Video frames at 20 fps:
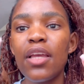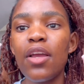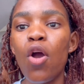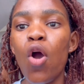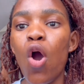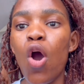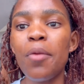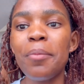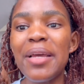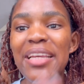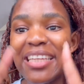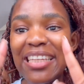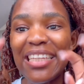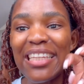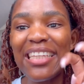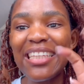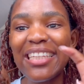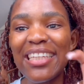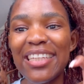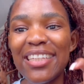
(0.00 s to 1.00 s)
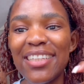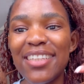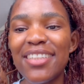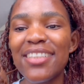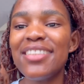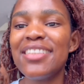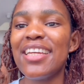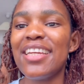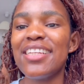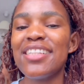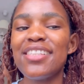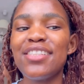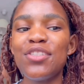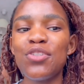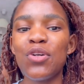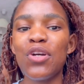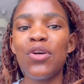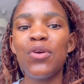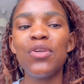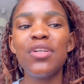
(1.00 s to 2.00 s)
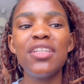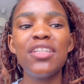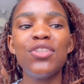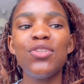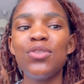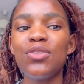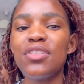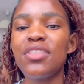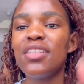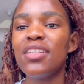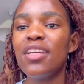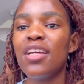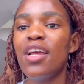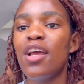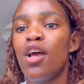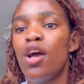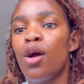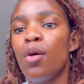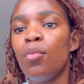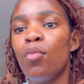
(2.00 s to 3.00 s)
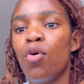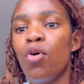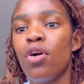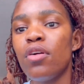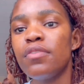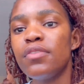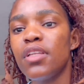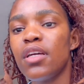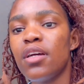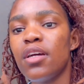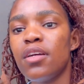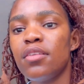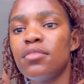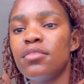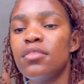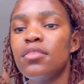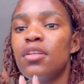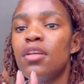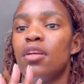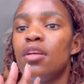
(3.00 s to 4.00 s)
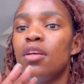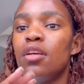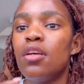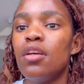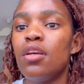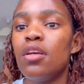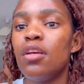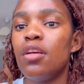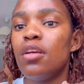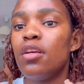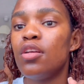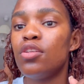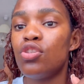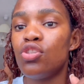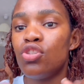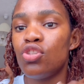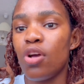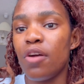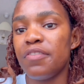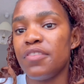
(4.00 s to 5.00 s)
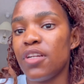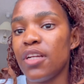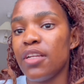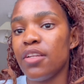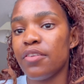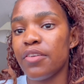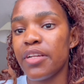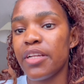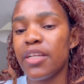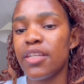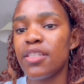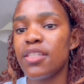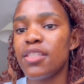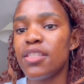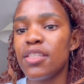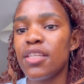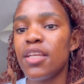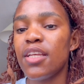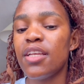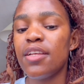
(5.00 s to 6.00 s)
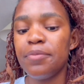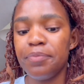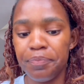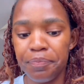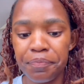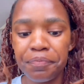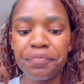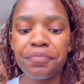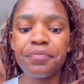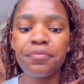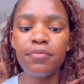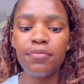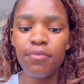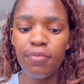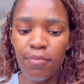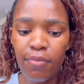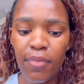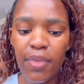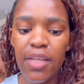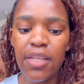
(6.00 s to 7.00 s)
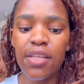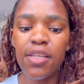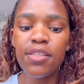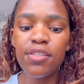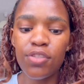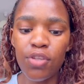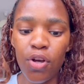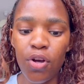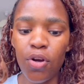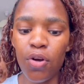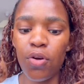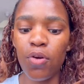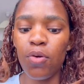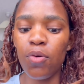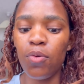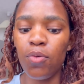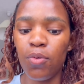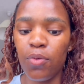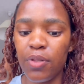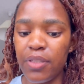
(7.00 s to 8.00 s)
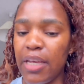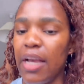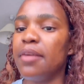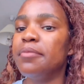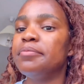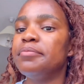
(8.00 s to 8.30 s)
on my healing days, so I only used more of the softer ingredients. So yeah,